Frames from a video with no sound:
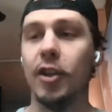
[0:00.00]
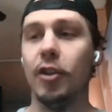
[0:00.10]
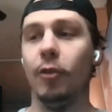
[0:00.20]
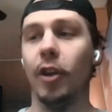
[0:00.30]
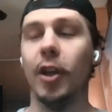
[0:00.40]

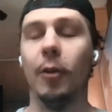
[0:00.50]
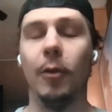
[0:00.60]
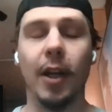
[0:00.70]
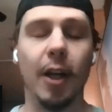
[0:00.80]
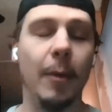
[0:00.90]
you really don't
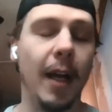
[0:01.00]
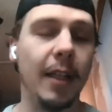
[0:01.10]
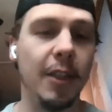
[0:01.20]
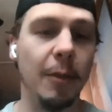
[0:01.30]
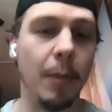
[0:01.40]
want to go
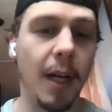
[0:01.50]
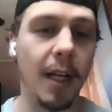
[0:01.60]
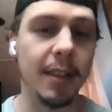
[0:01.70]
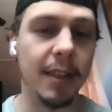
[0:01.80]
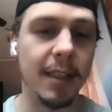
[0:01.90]
back to your
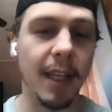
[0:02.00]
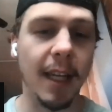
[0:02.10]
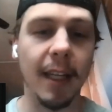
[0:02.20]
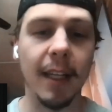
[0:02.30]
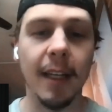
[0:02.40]
boss and
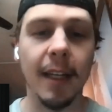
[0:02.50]
say,